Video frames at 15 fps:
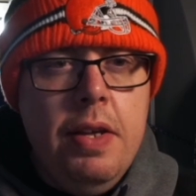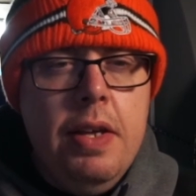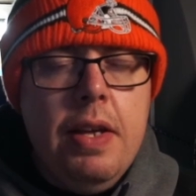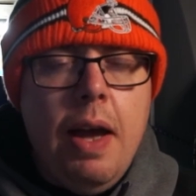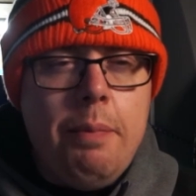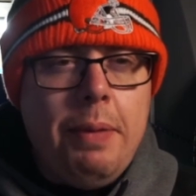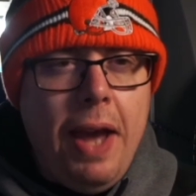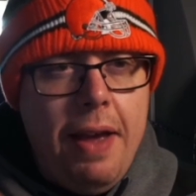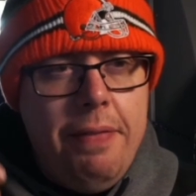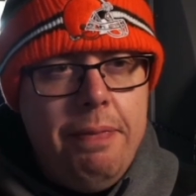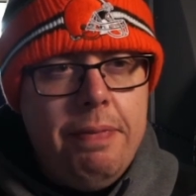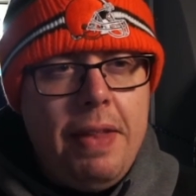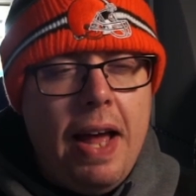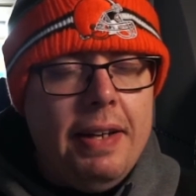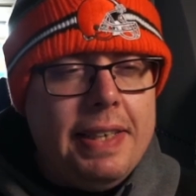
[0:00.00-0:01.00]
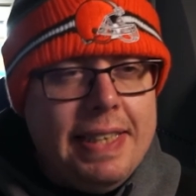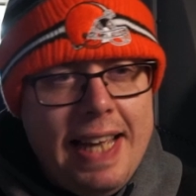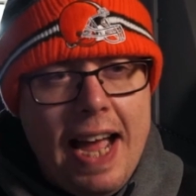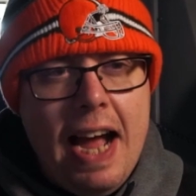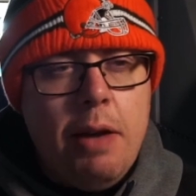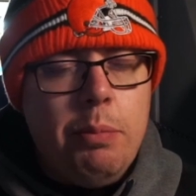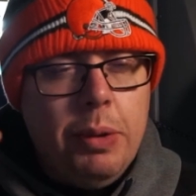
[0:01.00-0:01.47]
I'm getting that
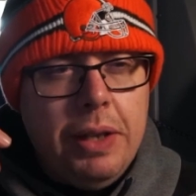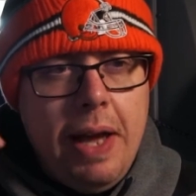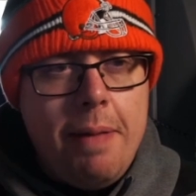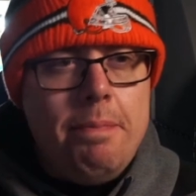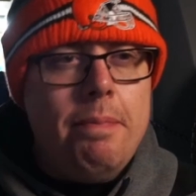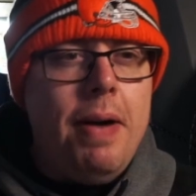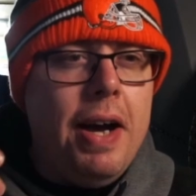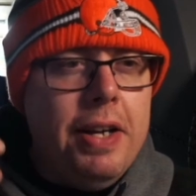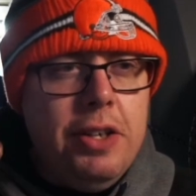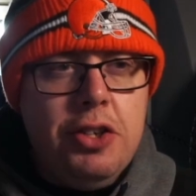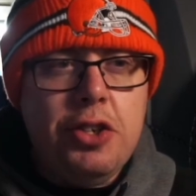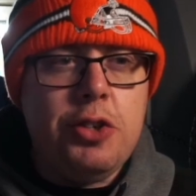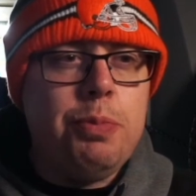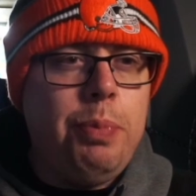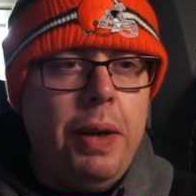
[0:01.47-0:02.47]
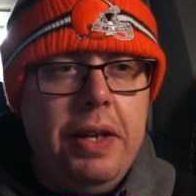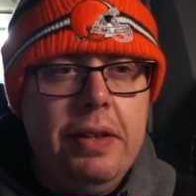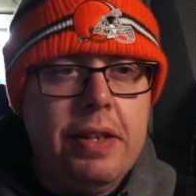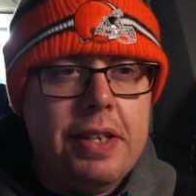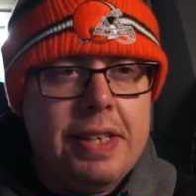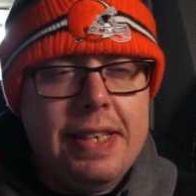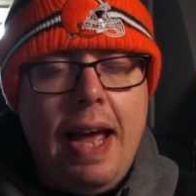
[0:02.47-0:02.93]
tang, but that might just be the
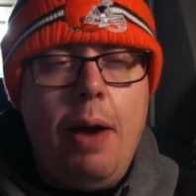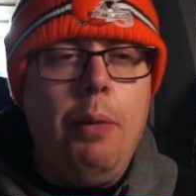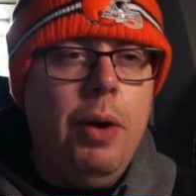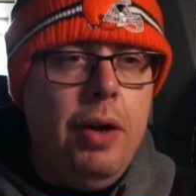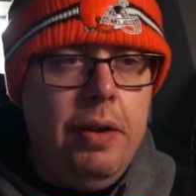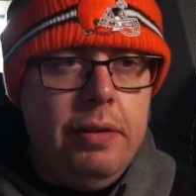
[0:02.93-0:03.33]
sour.